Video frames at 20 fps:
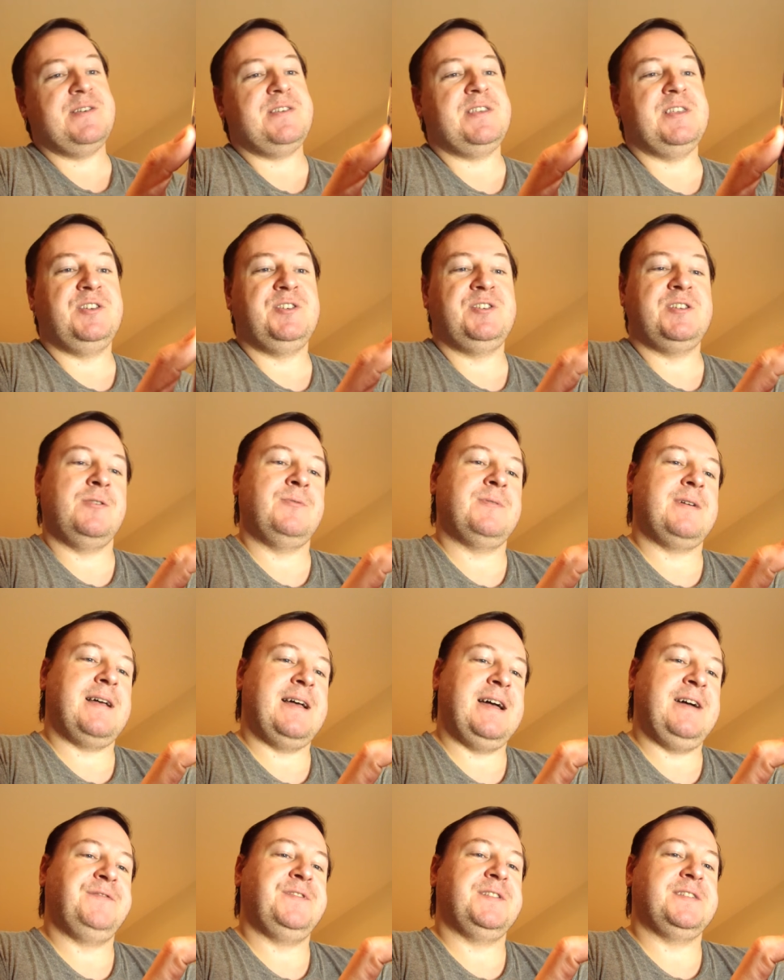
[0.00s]
You don't
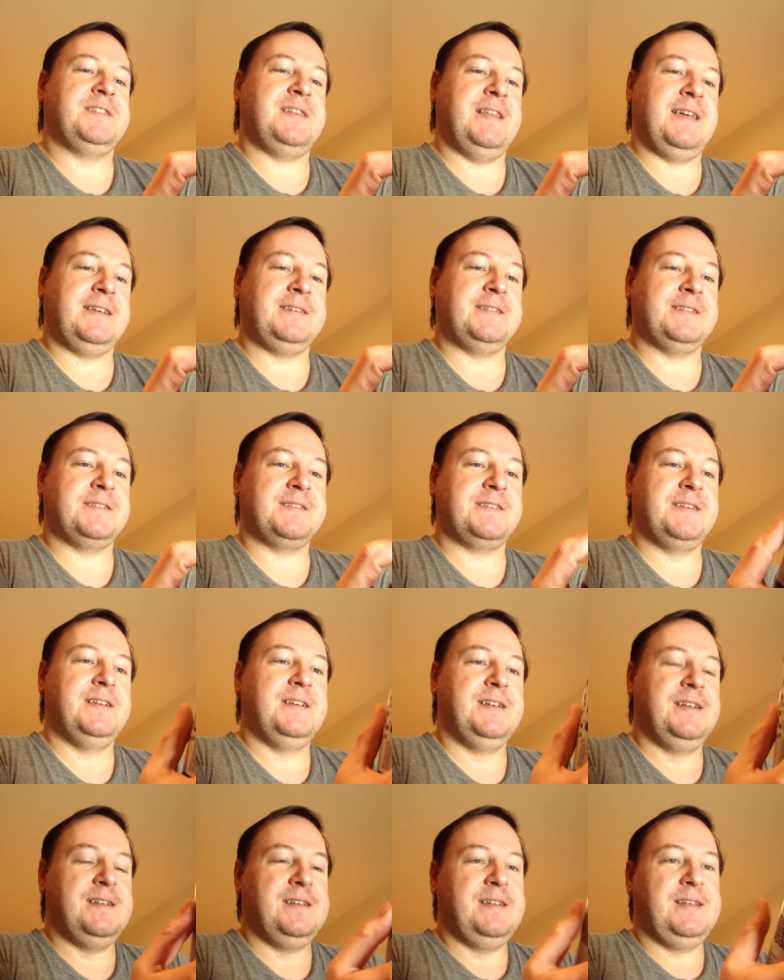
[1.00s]
have to select it.
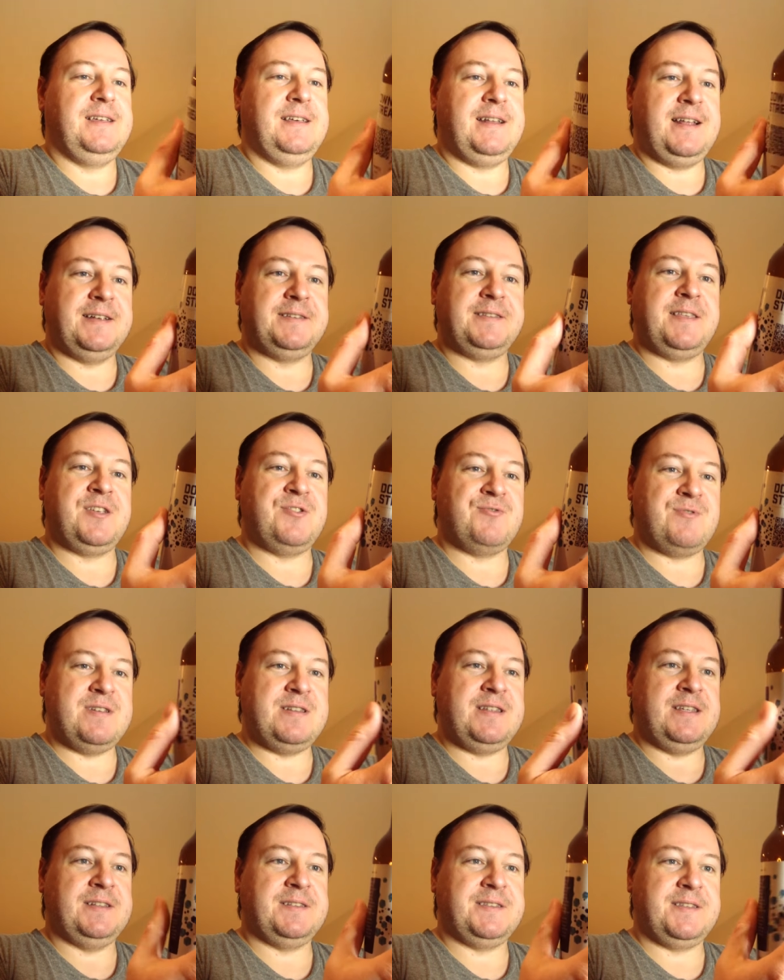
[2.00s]
It has the
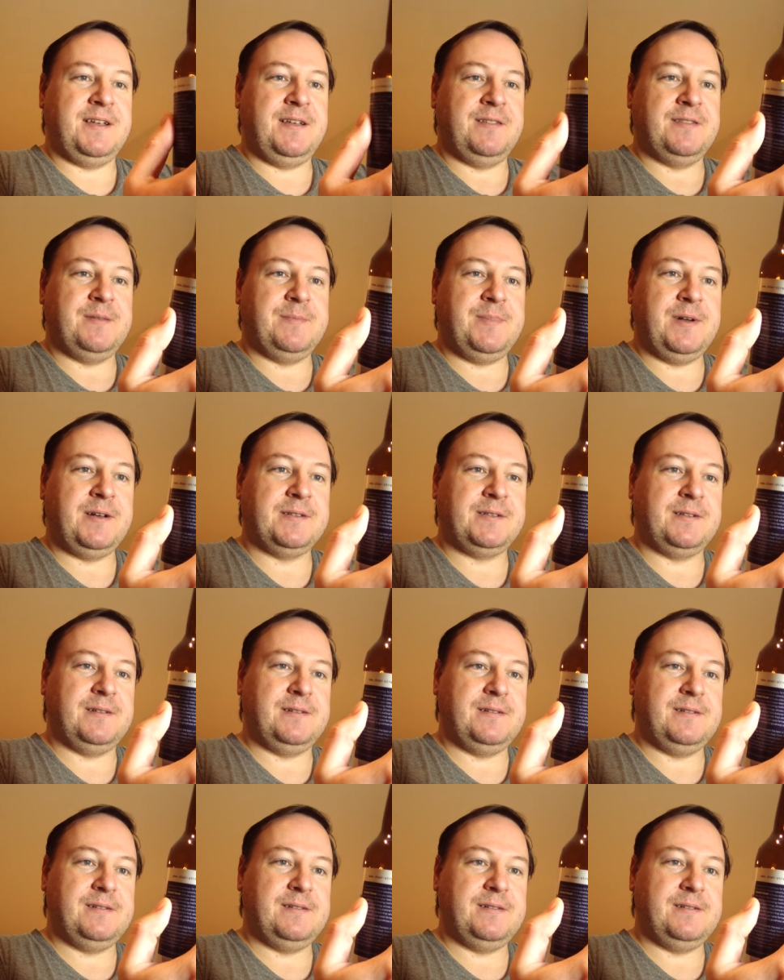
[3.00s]
ingredients on the bottle.